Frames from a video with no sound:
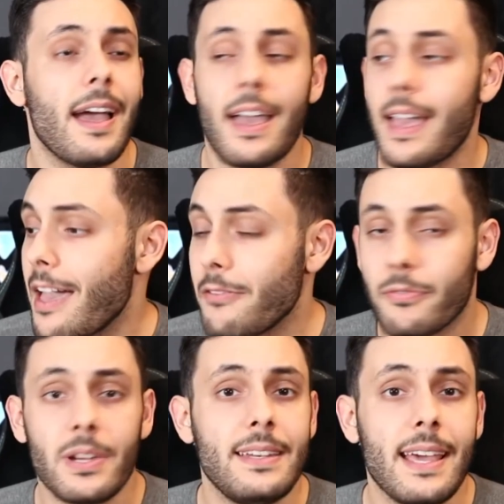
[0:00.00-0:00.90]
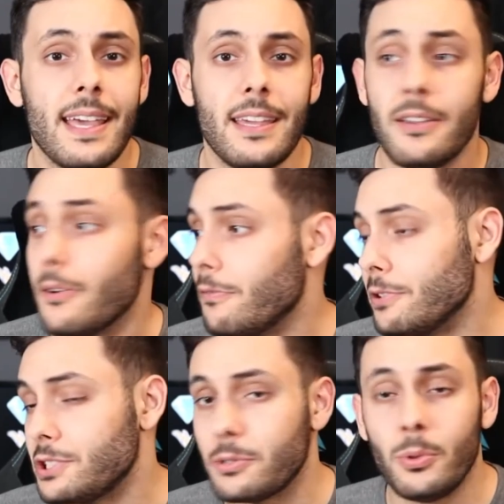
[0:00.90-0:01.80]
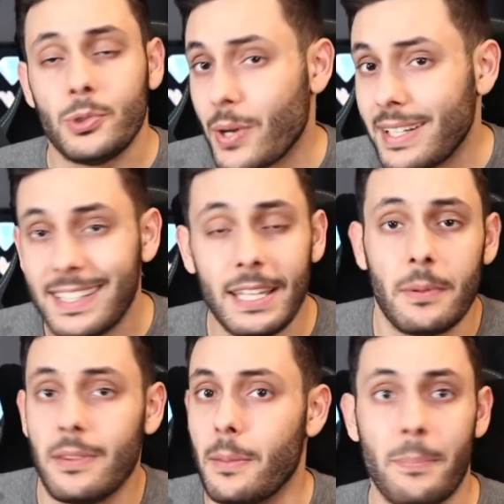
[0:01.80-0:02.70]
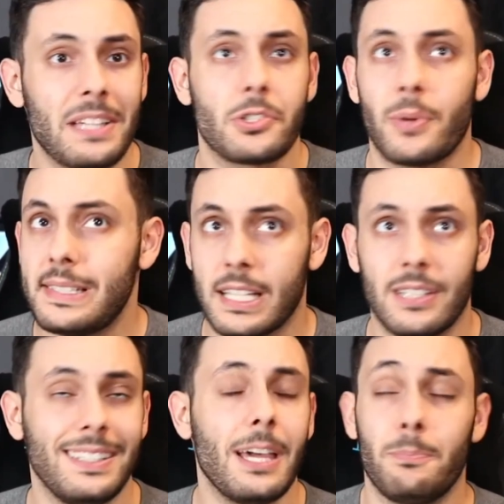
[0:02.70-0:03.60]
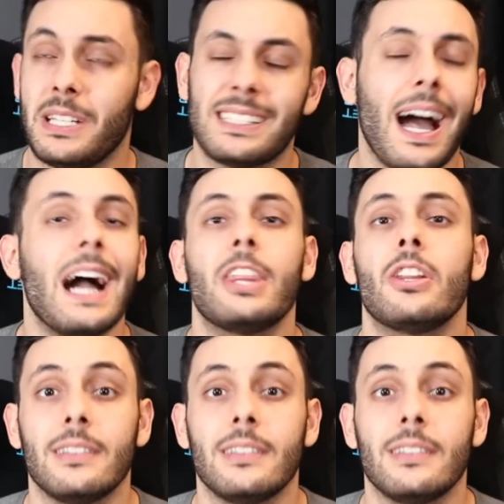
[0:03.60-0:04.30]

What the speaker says: every day for school, trying to get the best grades I could get because I thought